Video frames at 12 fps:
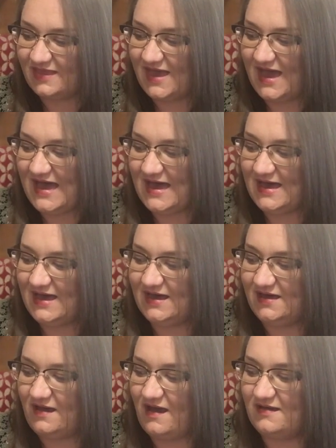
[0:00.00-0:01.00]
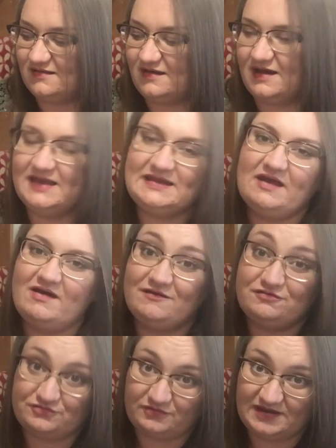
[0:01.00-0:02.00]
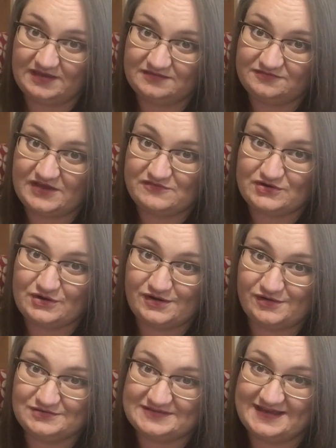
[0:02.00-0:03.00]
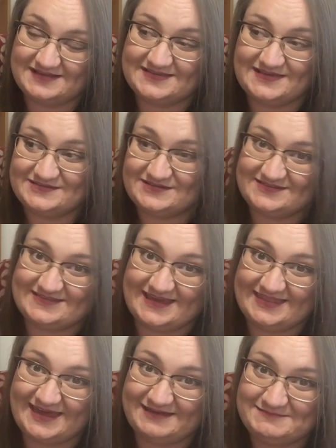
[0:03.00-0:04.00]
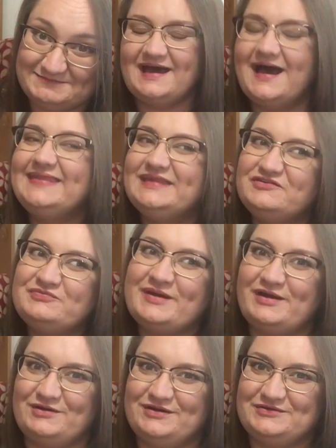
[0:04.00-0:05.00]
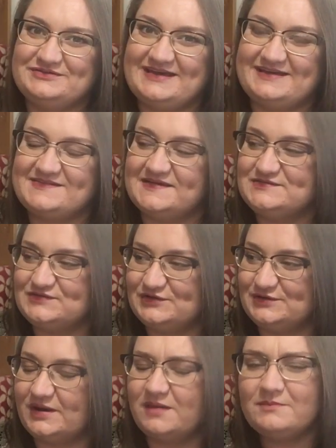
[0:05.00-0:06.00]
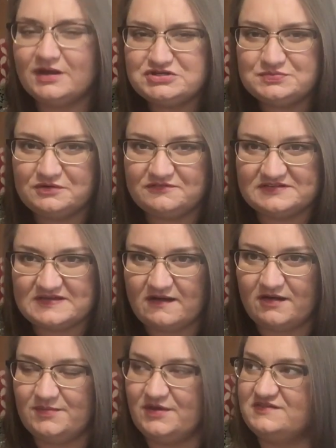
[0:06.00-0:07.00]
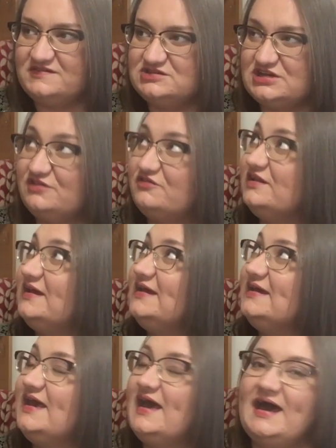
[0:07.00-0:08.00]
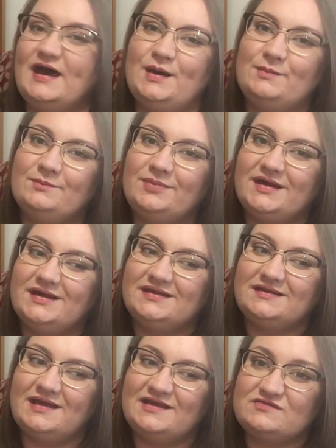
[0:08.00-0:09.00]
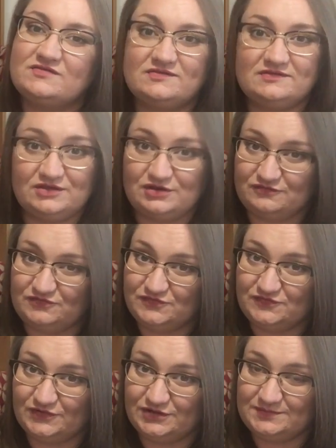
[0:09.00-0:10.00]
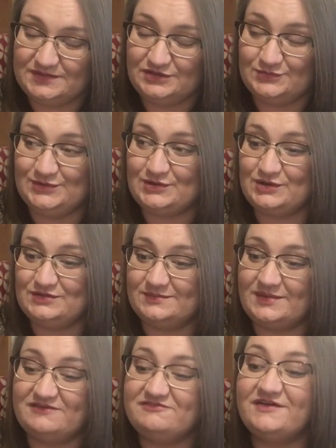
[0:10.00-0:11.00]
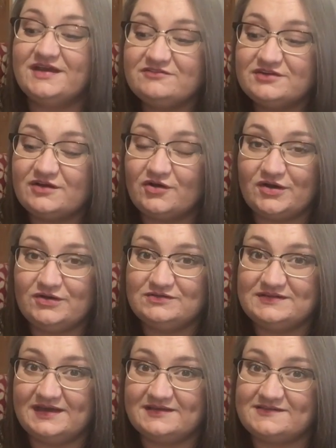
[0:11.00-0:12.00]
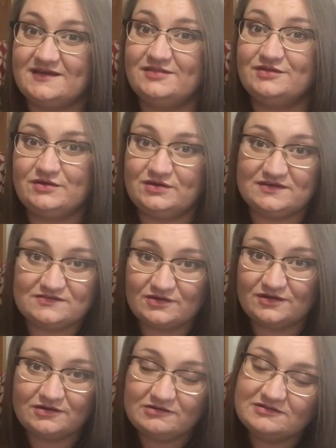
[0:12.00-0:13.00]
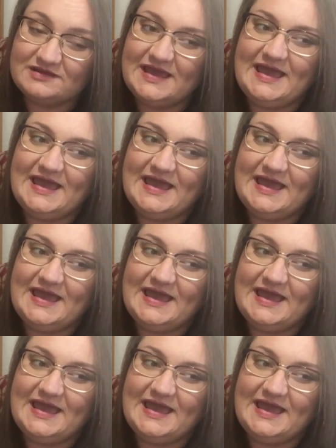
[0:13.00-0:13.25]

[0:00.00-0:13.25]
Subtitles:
I now have 3 favorite Oracle decks, let's just say that. I love my Oracle decks, I do, but I'm much more of a tarot person generally. But as you know, if you followed me, you will know that my favorite Oracle decks are the Goddess Oracle